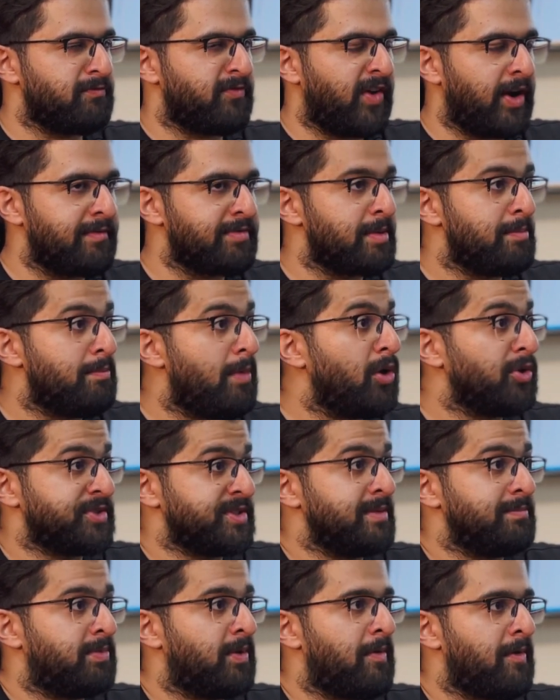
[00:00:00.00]
of the most
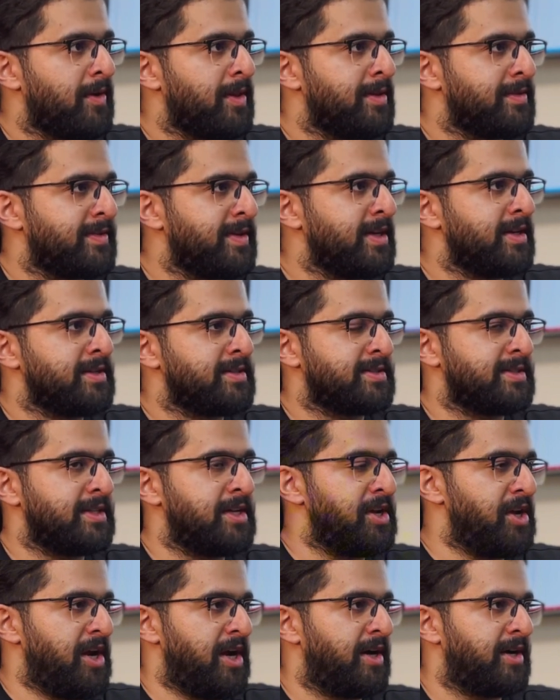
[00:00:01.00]
important things
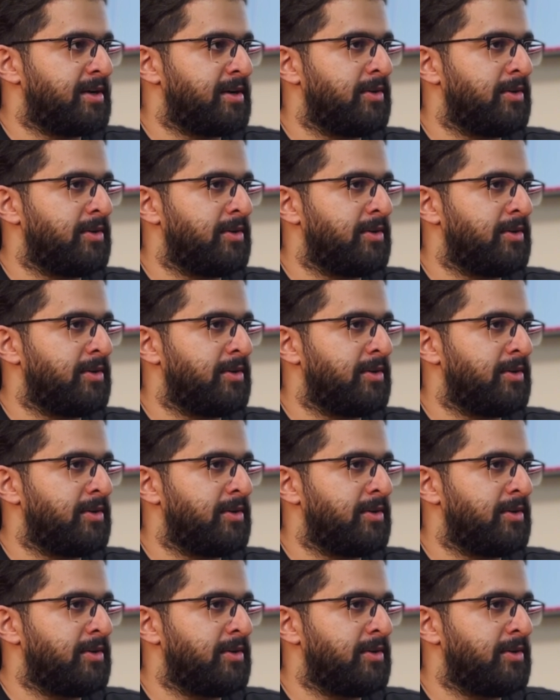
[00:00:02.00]
here.